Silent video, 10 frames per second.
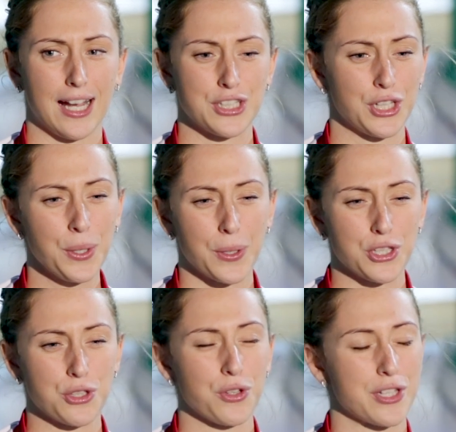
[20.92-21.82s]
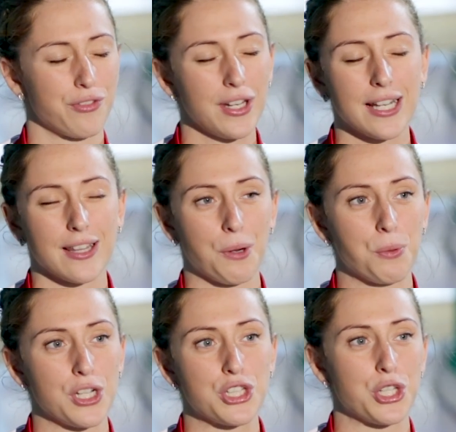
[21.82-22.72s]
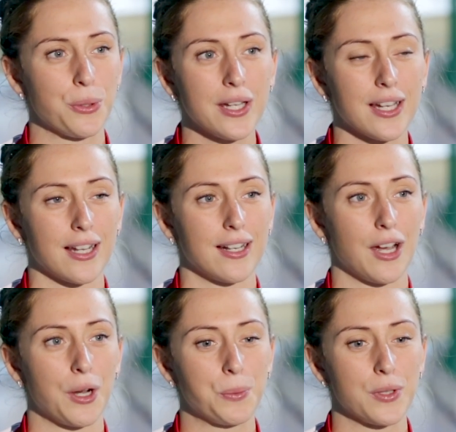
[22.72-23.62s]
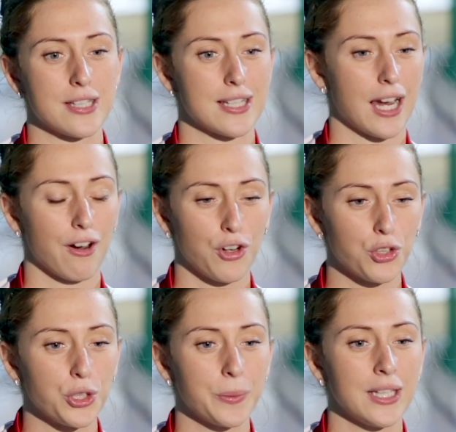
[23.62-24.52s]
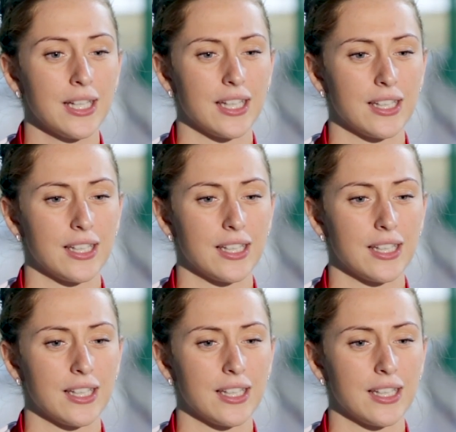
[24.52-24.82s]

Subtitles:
I don't know, I just got this feeling that I wanted to do it and I wanted to carry on doing it,